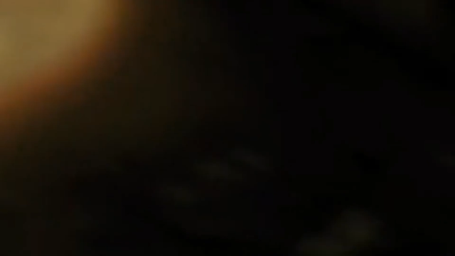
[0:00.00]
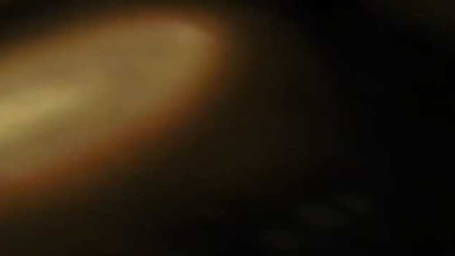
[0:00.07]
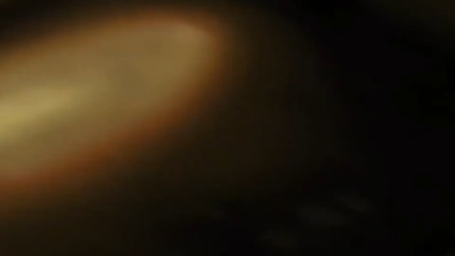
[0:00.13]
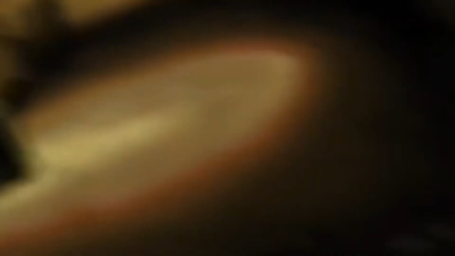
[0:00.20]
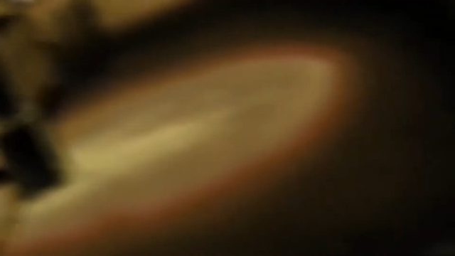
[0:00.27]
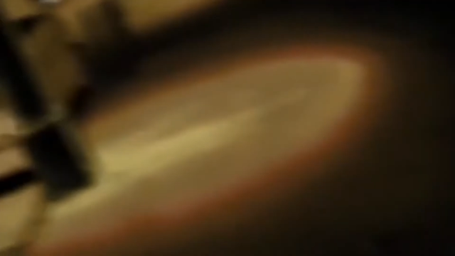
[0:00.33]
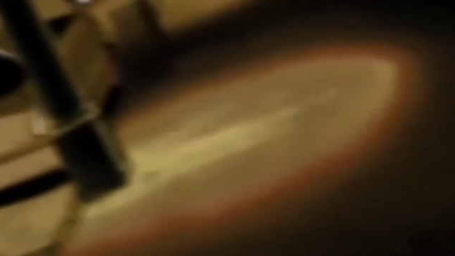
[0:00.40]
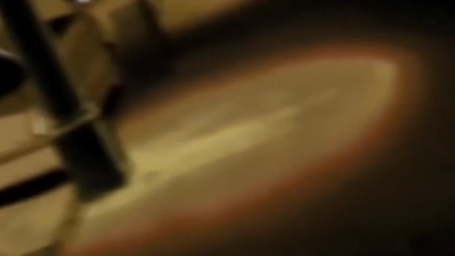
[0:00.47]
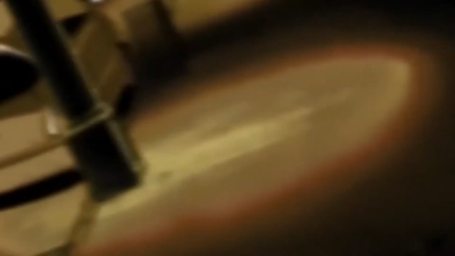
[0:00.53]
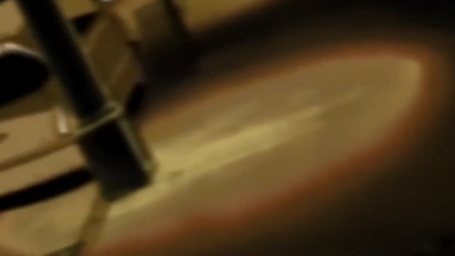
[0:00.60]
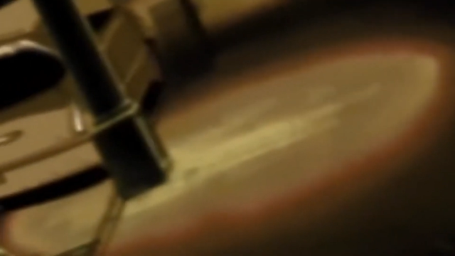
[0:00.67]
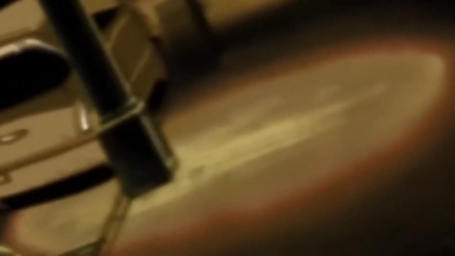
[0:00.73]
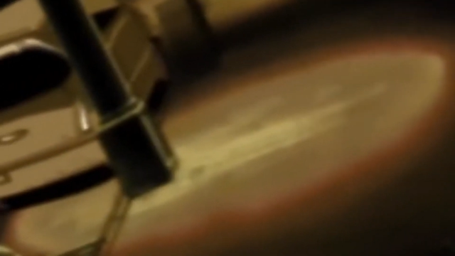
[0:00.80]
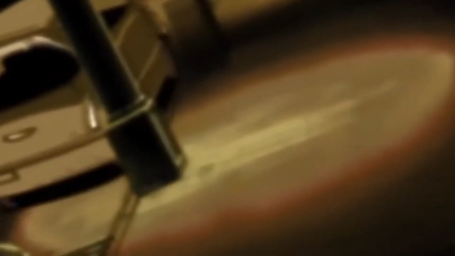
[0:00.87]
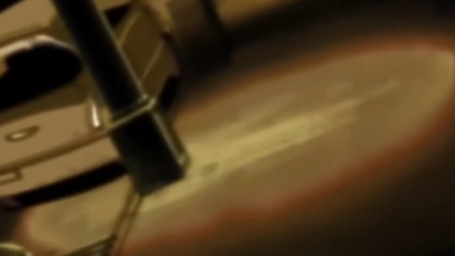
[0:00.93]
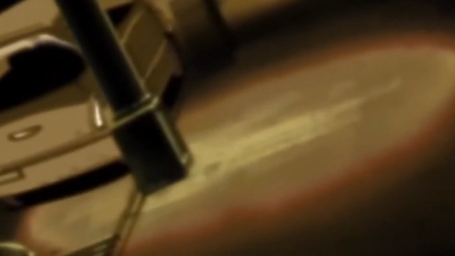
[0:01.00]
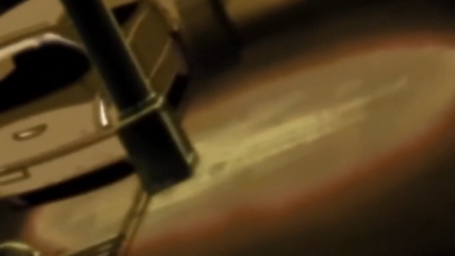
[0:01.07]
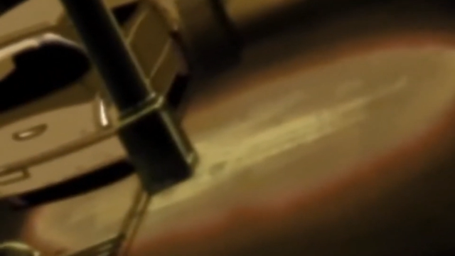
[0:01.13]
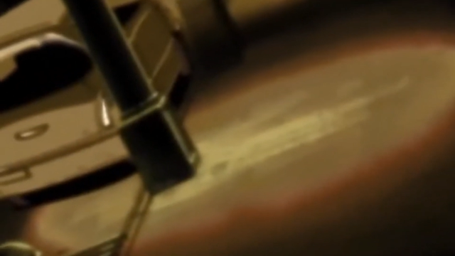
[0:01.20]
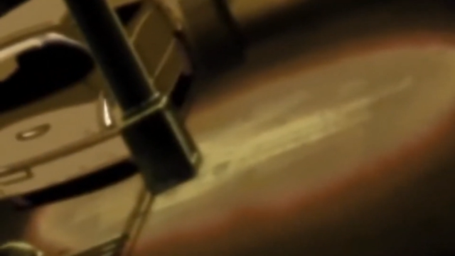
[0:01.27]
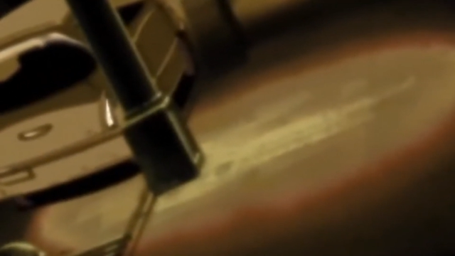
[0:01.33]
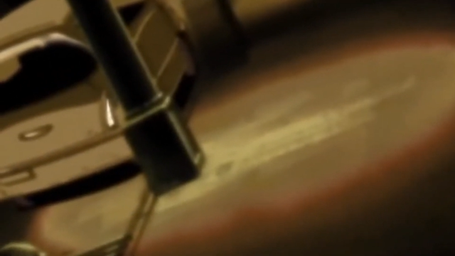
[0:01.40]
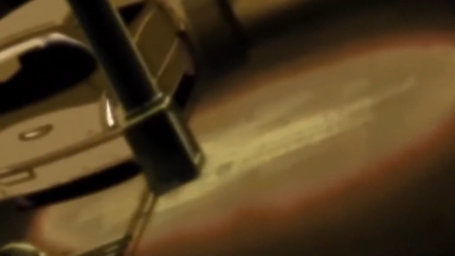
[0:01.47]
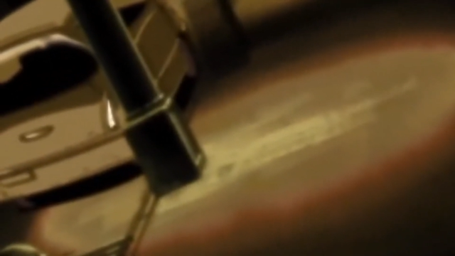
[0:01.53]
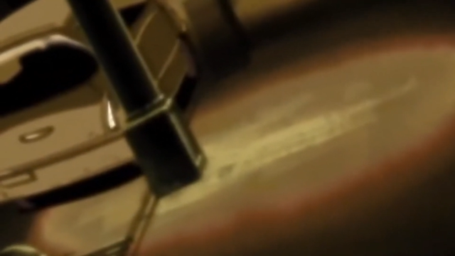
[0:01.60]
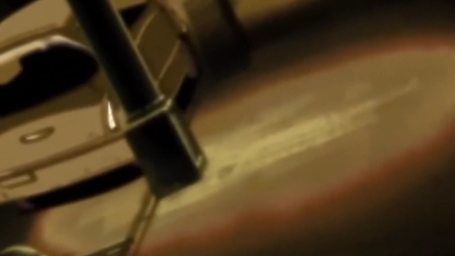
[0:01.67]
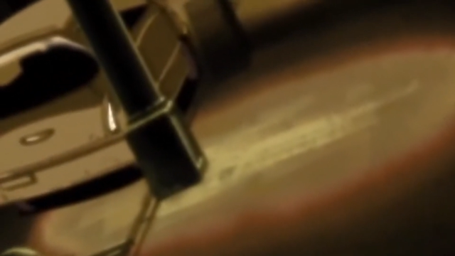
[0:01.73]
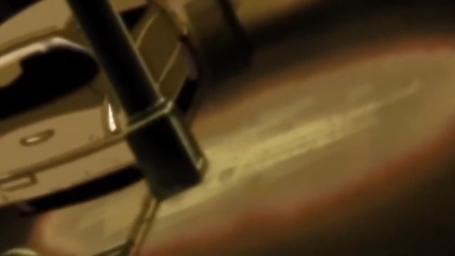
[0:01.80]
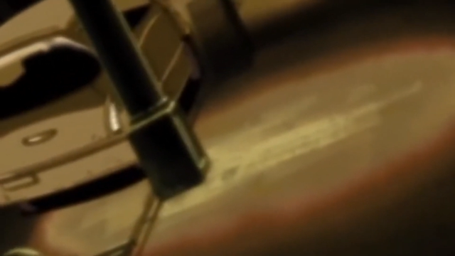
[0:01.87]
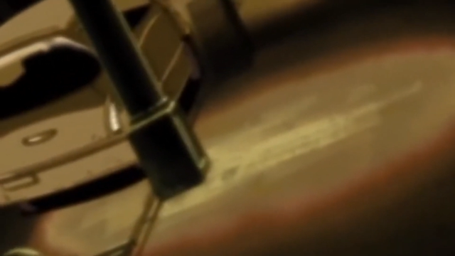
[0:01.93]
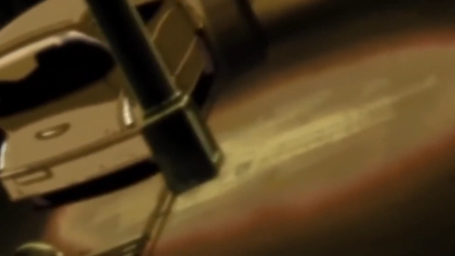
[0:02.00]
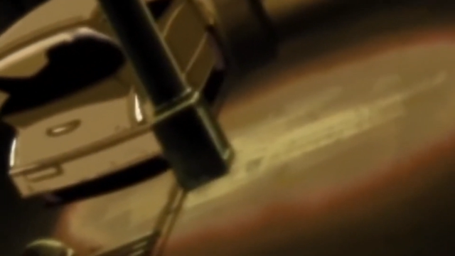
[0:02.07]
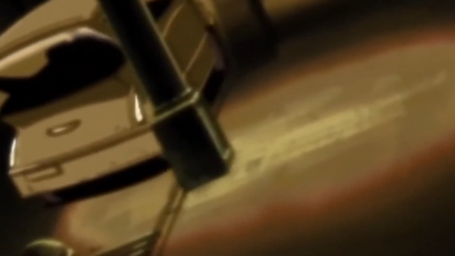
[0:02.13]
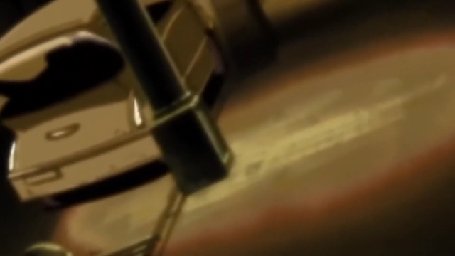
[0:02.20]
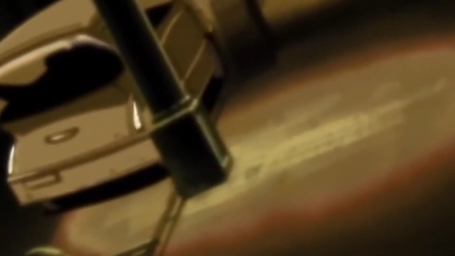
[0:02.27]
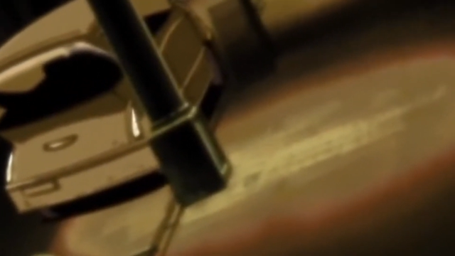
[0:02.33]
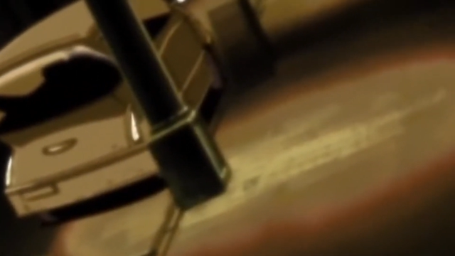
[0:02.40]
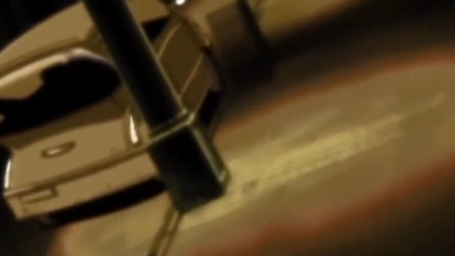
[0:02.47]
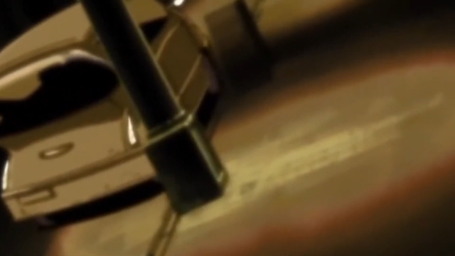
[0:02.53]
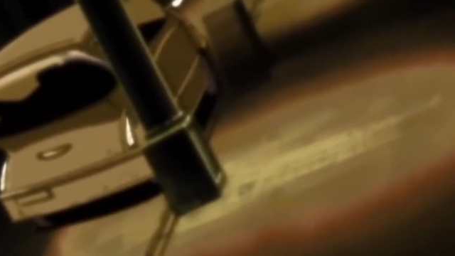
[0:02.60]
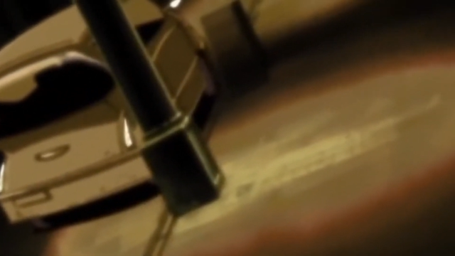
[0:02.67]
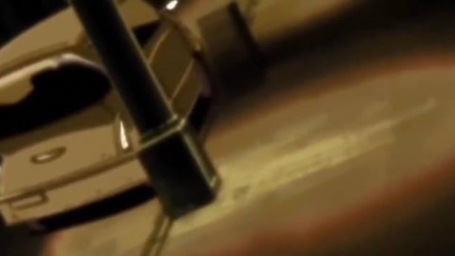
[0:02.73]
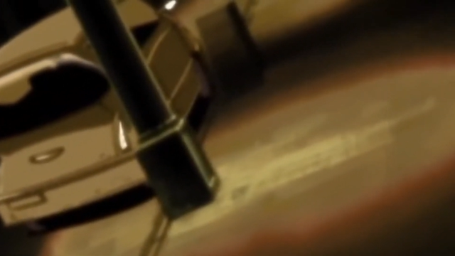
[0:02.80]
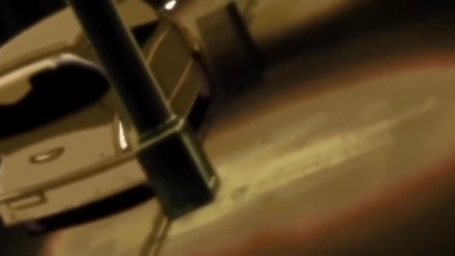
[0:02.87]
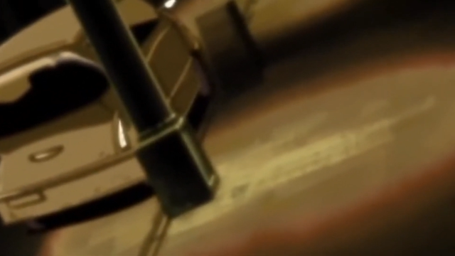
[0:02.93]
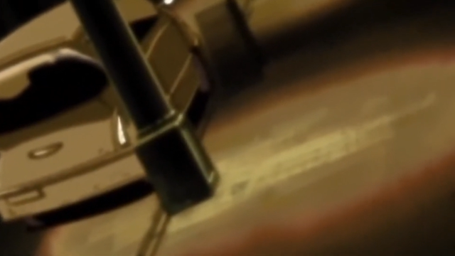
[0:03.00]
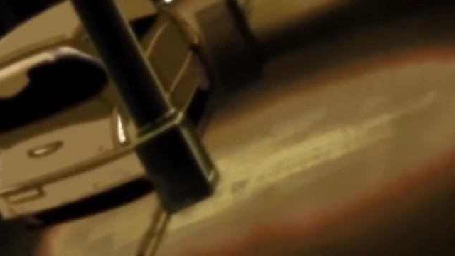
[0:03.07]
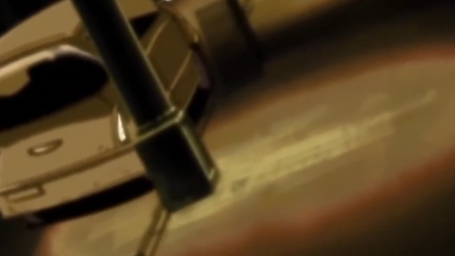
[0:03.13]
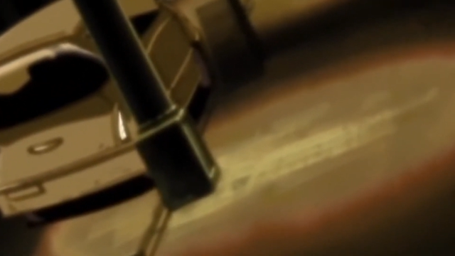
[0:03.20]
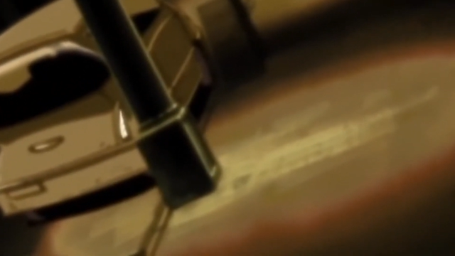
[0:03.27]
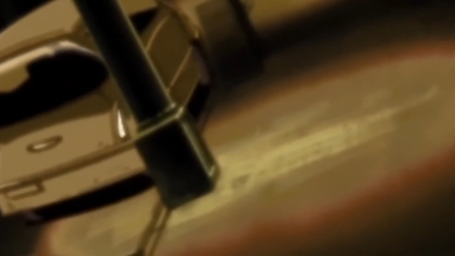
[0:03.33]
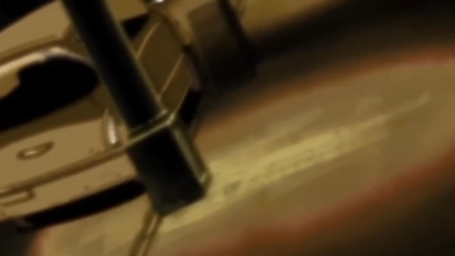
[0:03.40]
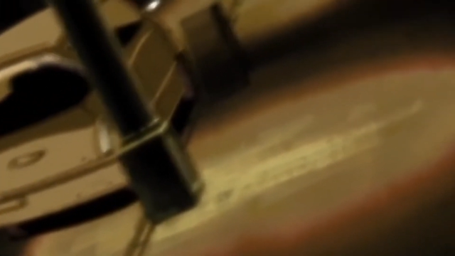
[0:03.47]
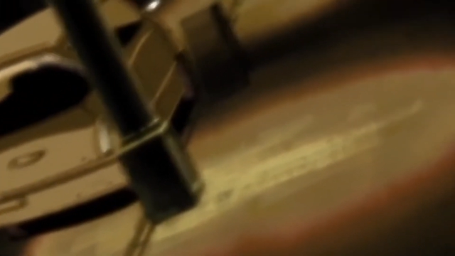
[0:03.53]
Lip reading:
Nobody's mouth can be seen.